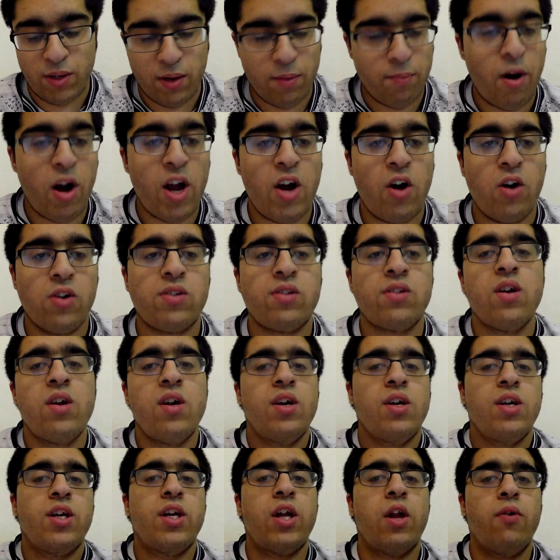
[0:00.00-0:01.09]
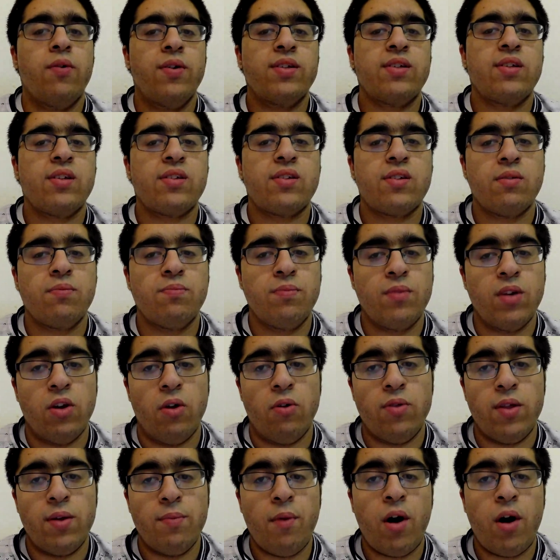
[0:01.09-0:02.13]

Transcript: They might ask, they